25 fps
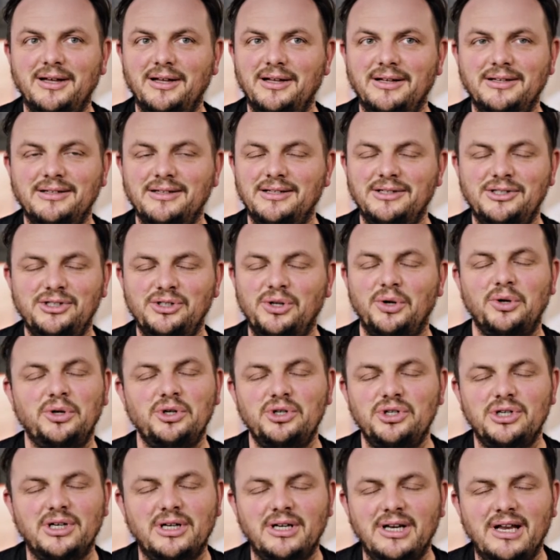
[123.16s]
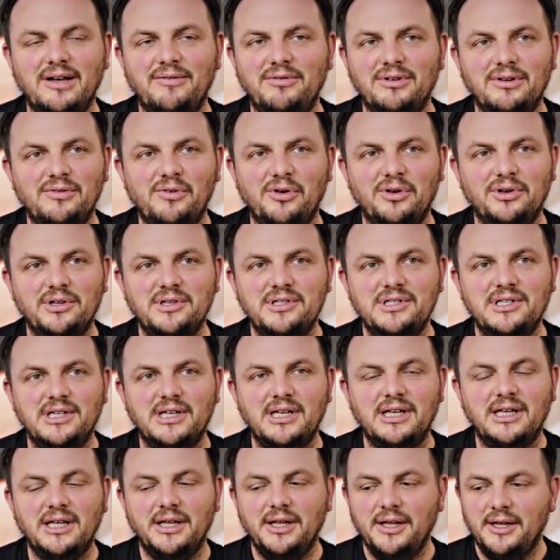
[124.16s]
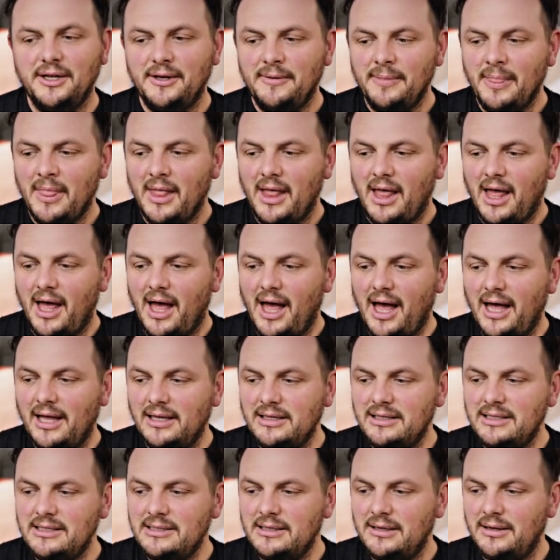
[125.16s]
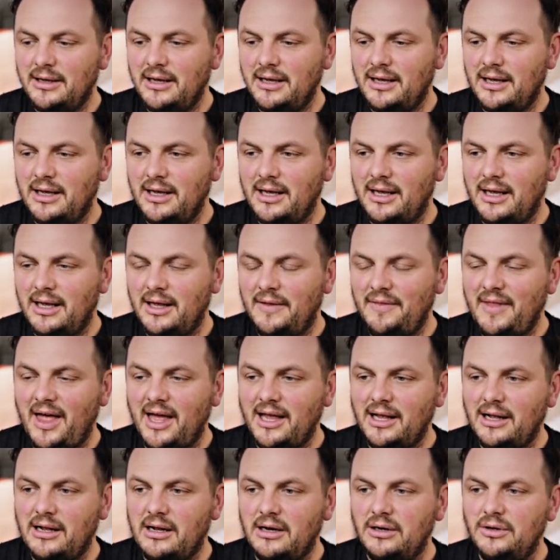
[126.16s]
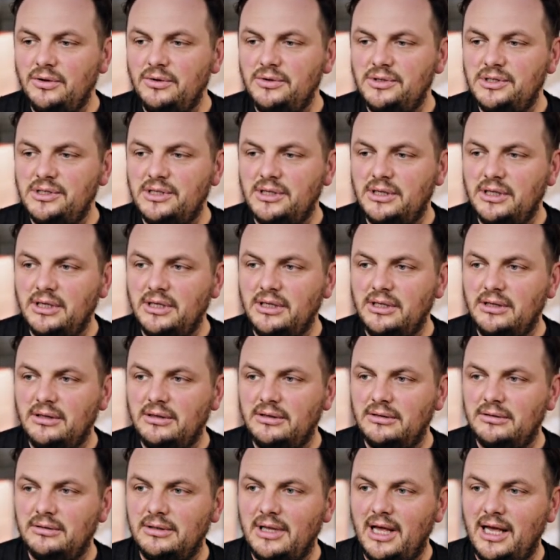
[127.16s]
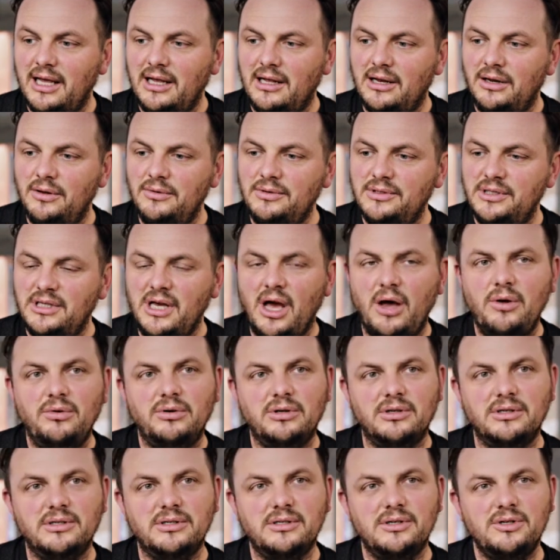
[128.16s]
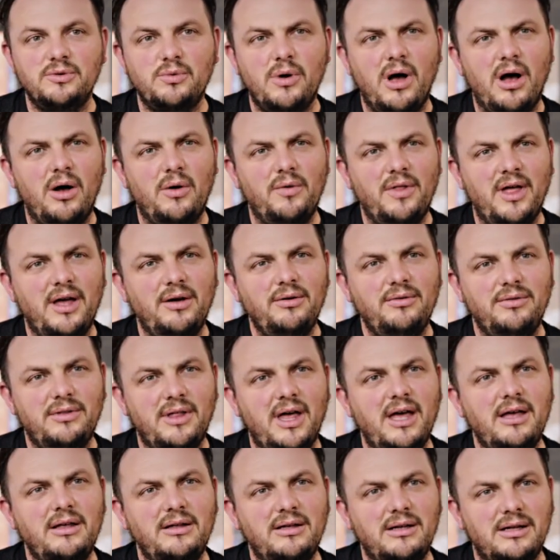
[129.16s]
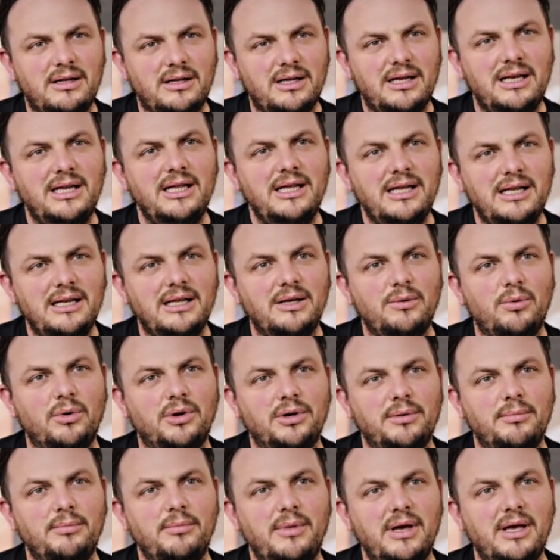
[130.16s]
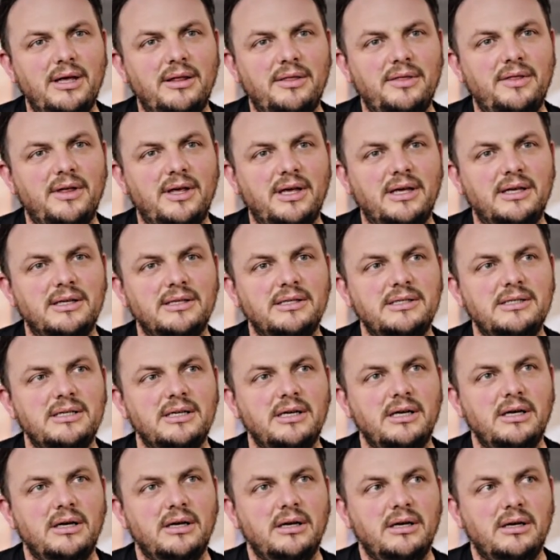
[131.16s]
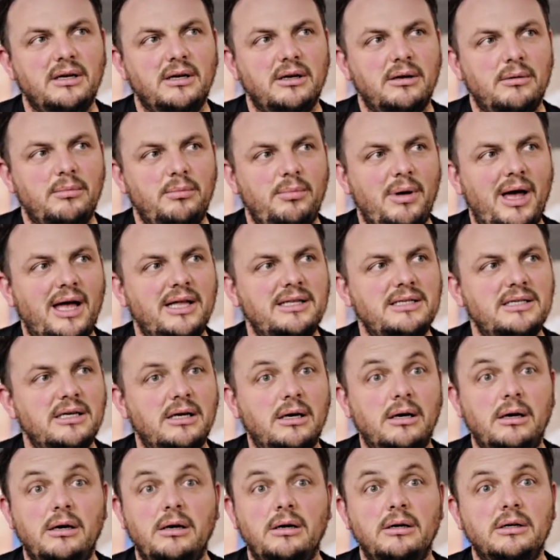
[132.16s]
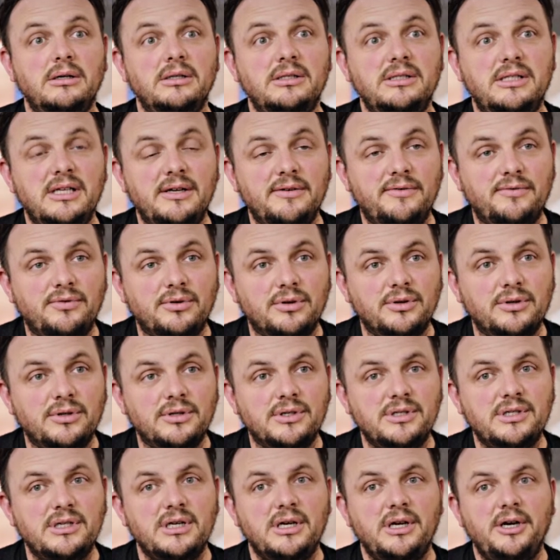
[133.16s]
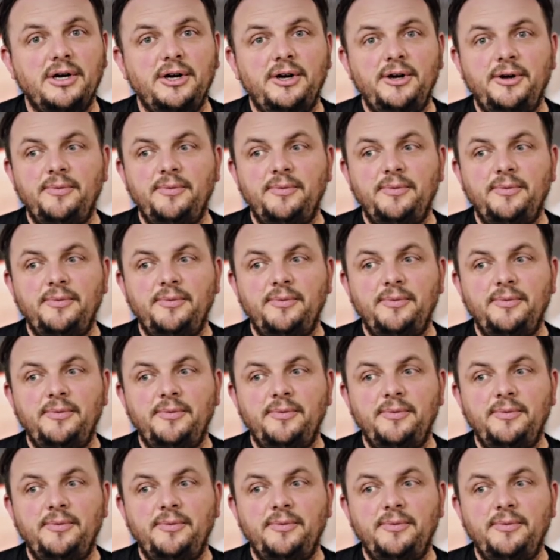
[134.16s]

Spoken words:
astonishing level of honesty. And that includes the owners as well. They clearly want to make things better, different,